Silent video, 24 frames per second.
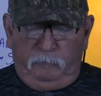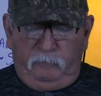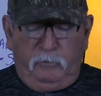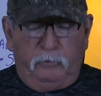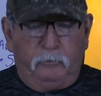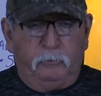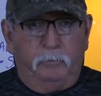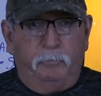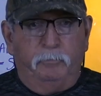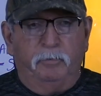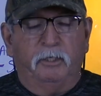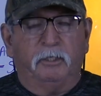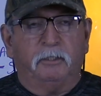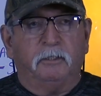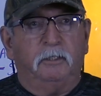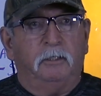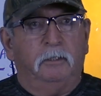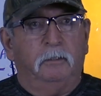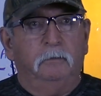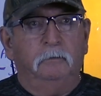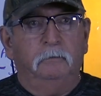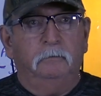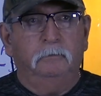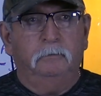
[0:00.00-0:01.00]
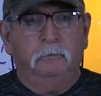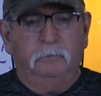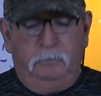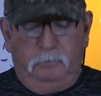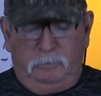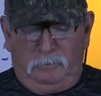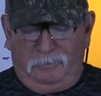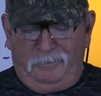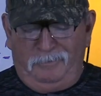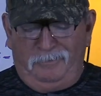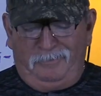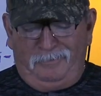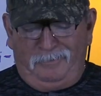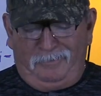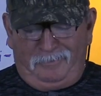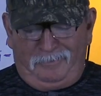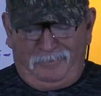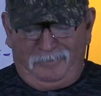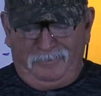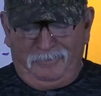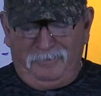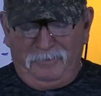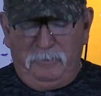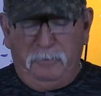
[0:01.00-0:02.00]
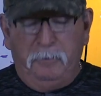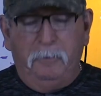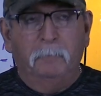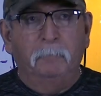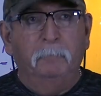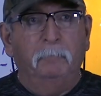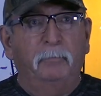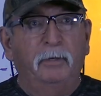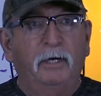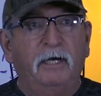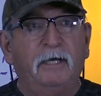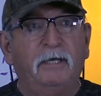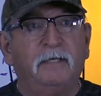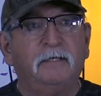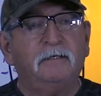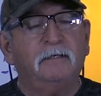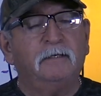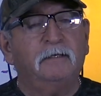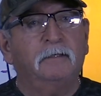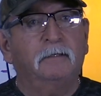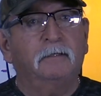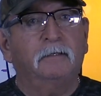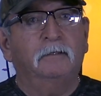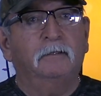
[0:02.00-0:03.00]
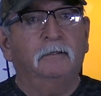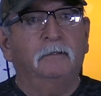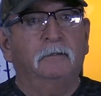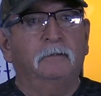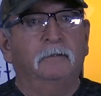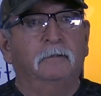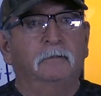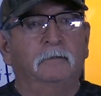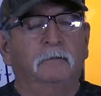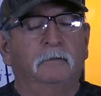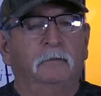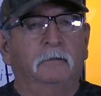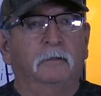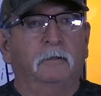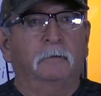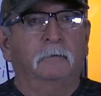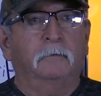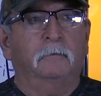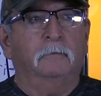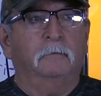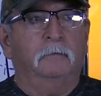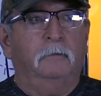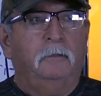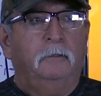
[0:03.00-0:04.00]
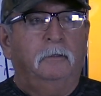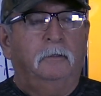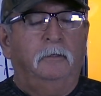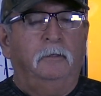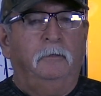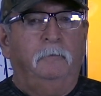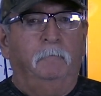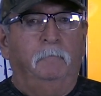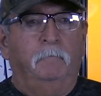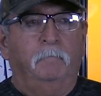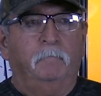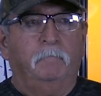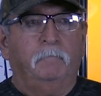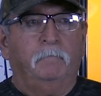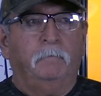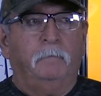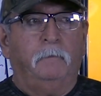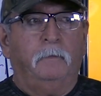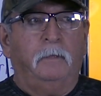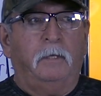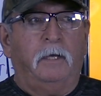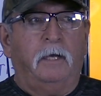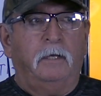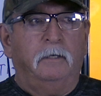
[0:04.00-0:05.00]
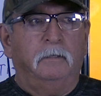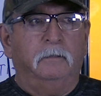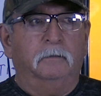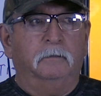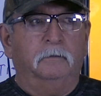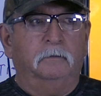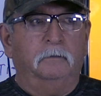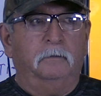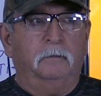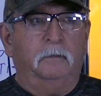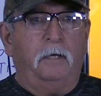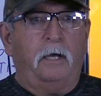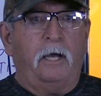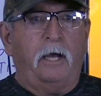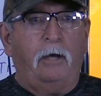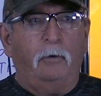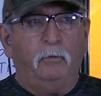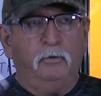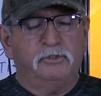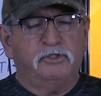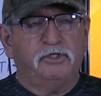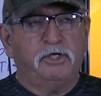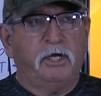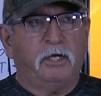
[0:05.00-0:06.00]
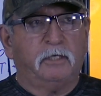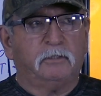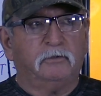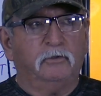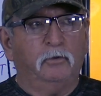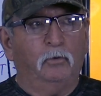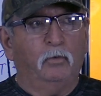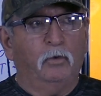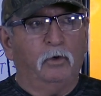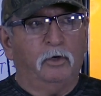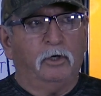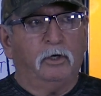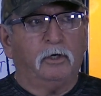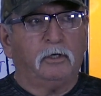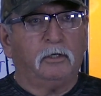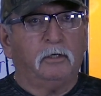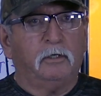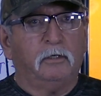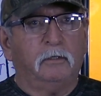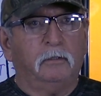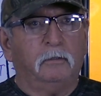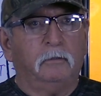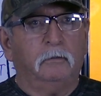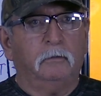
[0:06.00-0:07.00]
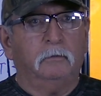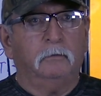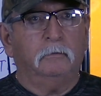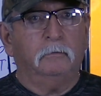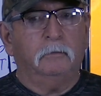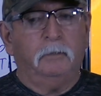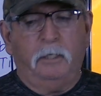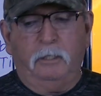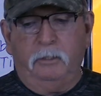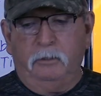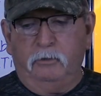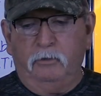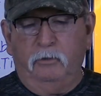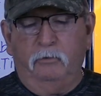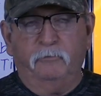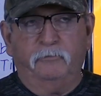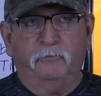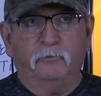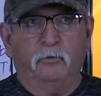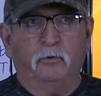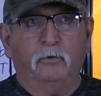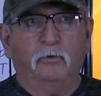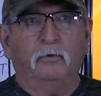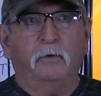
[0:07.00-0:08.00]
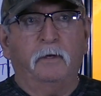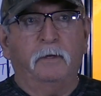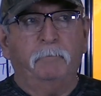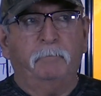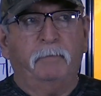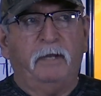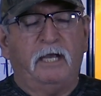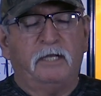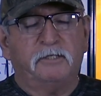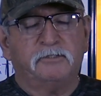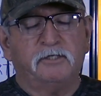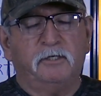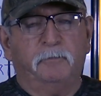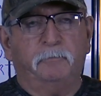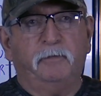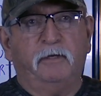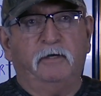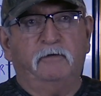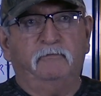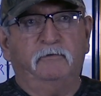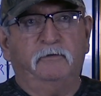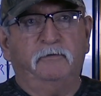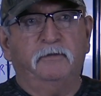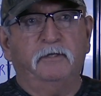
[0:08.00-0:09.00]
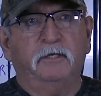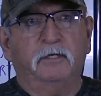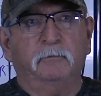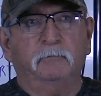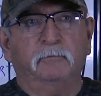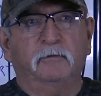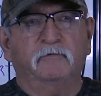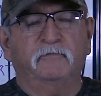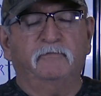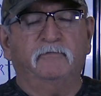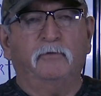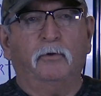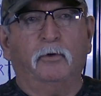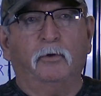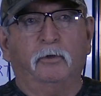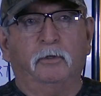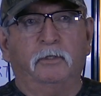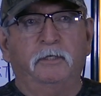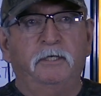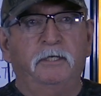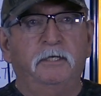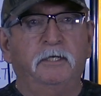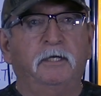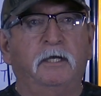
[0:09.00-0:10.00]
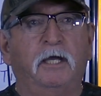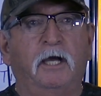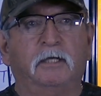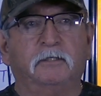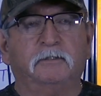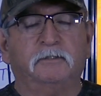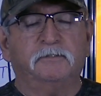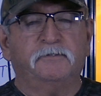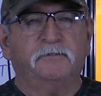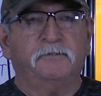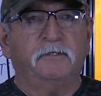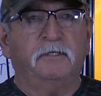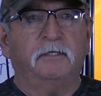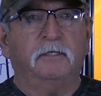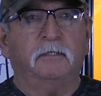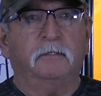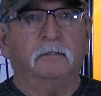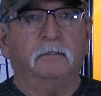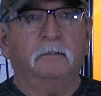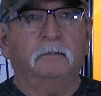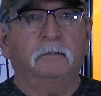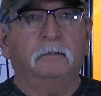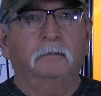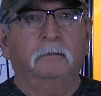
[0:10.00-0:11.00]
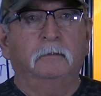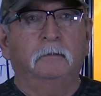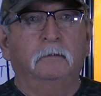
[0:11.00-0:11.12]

Very picky. But I would check the work and go through and patch up everything before he got to see it.